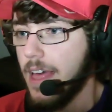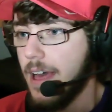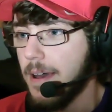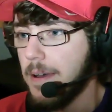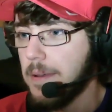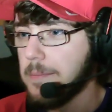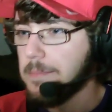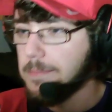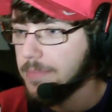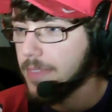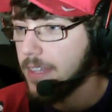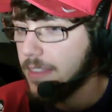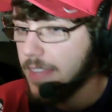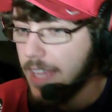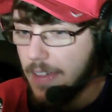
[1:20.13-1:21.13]
Um,
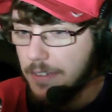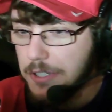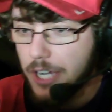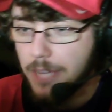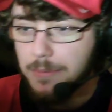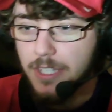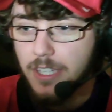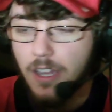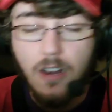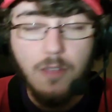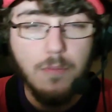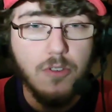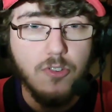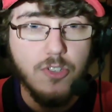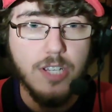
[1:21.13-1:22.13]
they haven't dropped a ton of
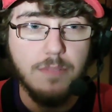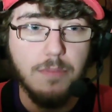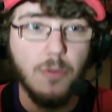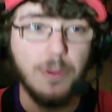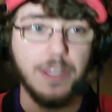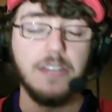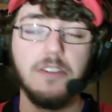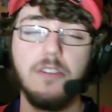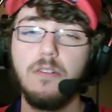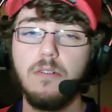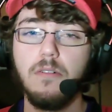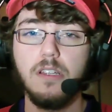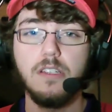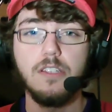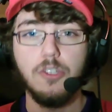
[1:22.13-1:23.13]
music, but when they do,
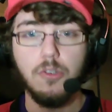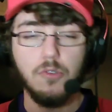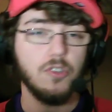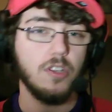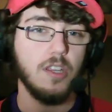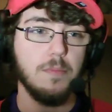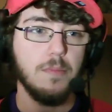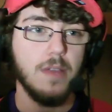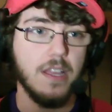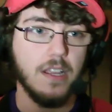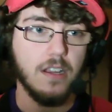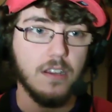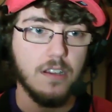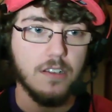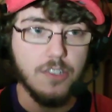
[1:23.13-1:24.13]
it's usually a
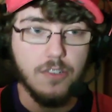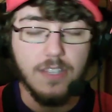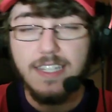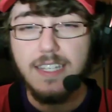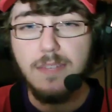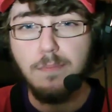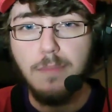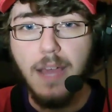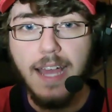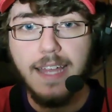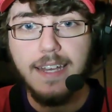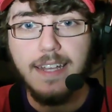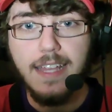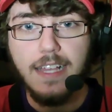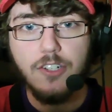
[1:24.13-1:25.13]
banger. So this is Bad
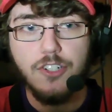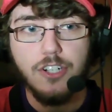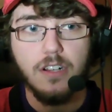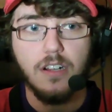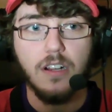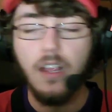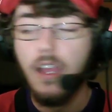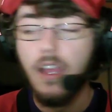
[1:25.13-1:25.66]
Nature.